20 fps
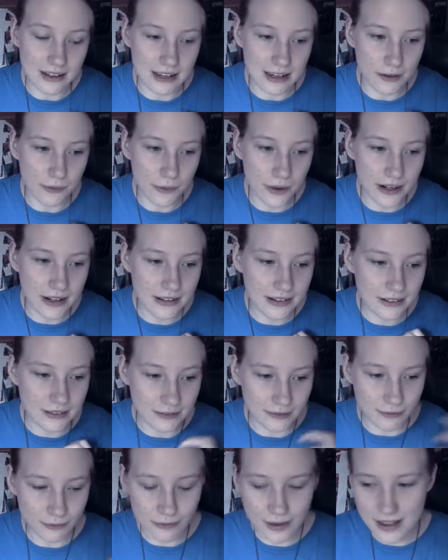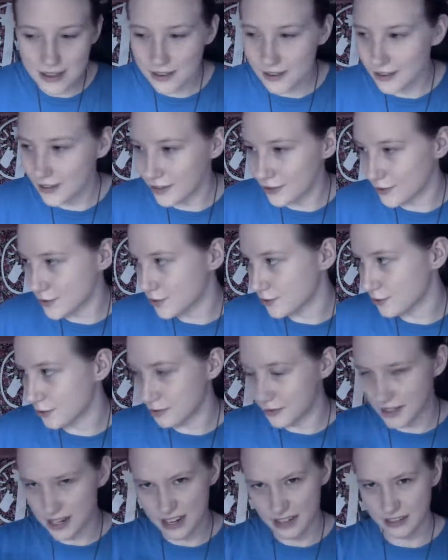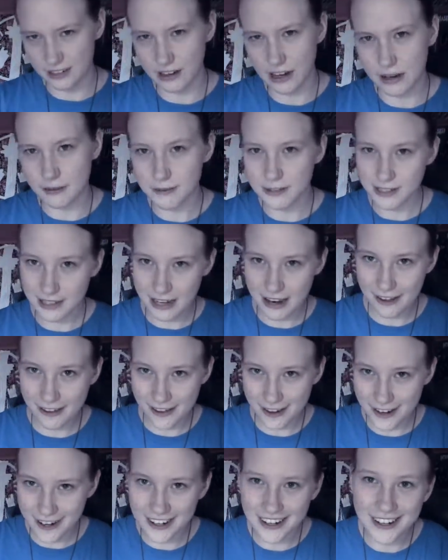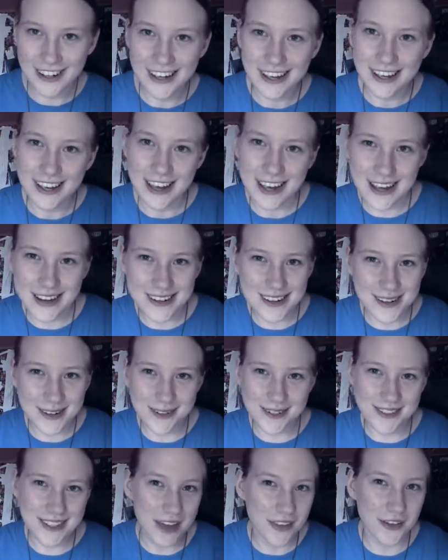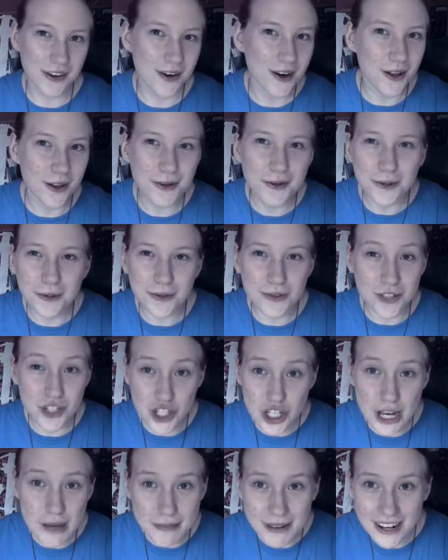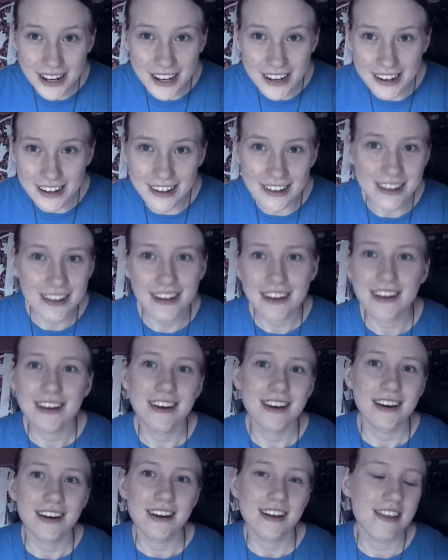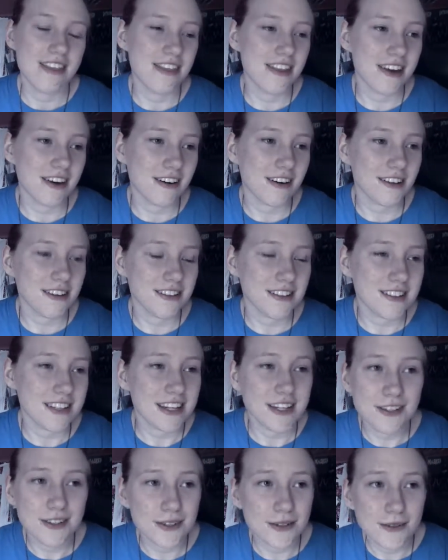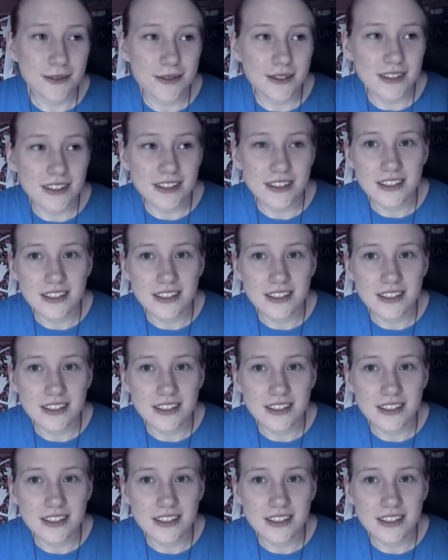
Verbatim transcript: And when when those groups kind of come together and notice that they're all cool Gemini, they're all just like, dude,